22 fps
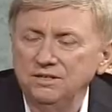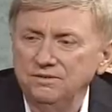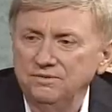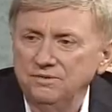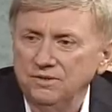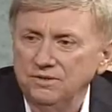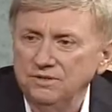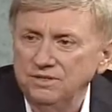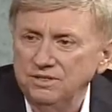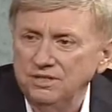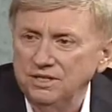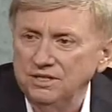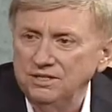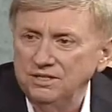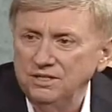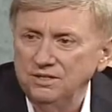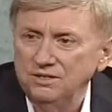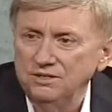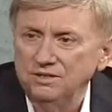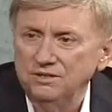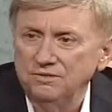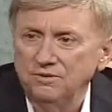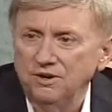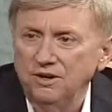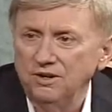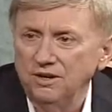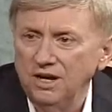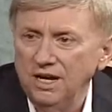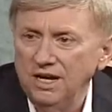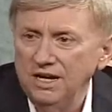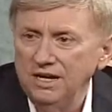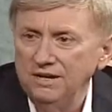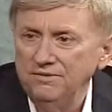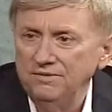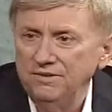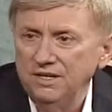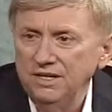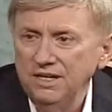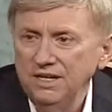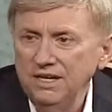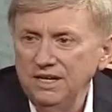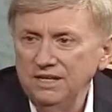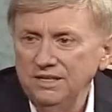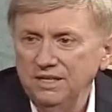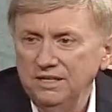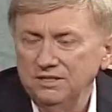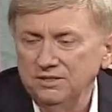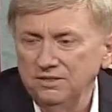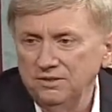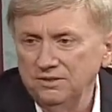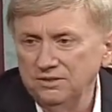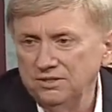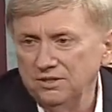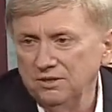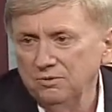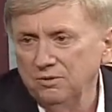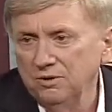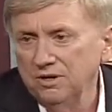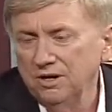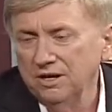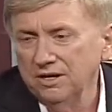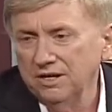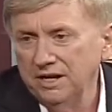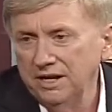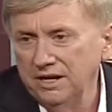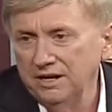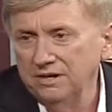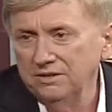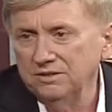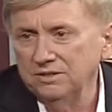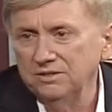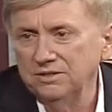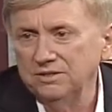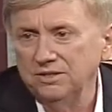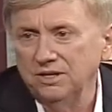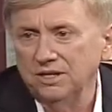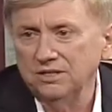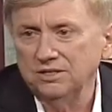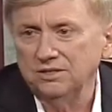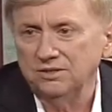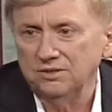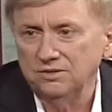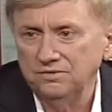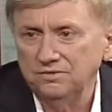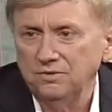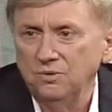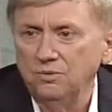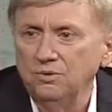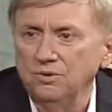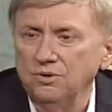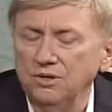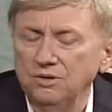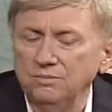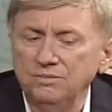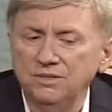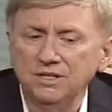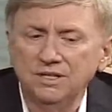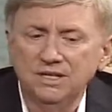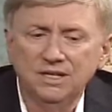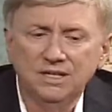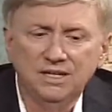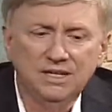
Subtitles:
in the first 6 years of our life. That's also where our character structure is formed.